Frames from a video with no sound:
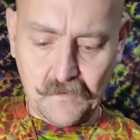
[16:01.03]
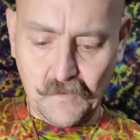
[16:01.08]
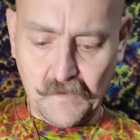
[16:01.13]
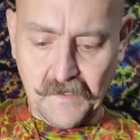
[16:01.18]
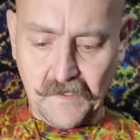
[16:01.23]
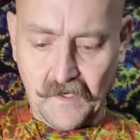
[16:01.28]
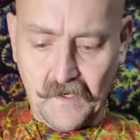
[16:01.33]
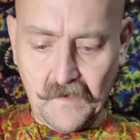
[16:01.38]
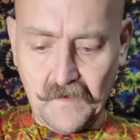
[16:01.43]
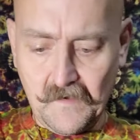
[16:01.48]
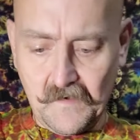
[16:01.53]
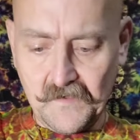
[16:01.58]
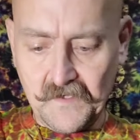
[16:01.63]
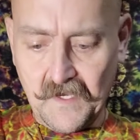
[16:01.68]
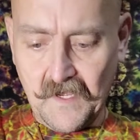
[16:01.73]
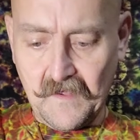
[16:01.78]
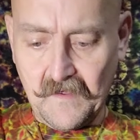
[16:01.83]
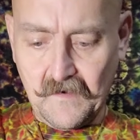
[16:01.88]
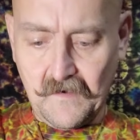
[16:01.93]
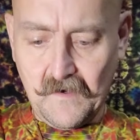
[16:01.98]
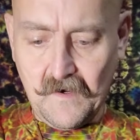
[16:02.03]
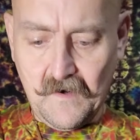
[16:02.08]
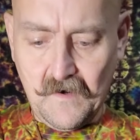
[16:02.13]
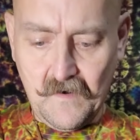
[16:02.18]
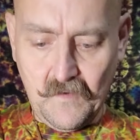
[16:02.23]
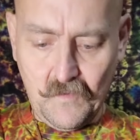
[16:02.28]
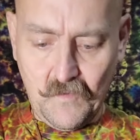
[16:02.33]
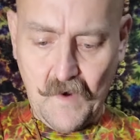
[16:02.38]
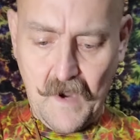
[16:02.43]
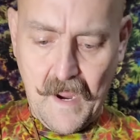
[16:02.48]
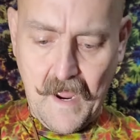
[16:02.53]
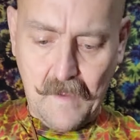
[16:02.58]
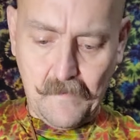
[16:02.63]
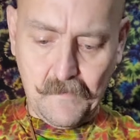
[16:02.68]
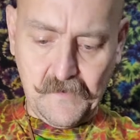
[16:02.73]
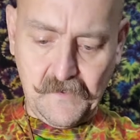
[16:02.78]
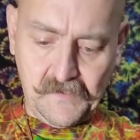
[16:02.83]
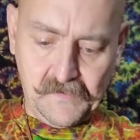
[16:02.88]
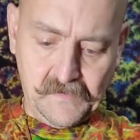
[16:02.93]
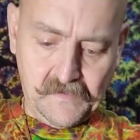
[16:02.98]
with all those other
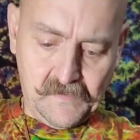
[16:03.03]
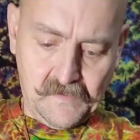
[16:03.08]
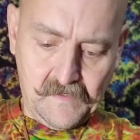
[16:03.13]
wraps.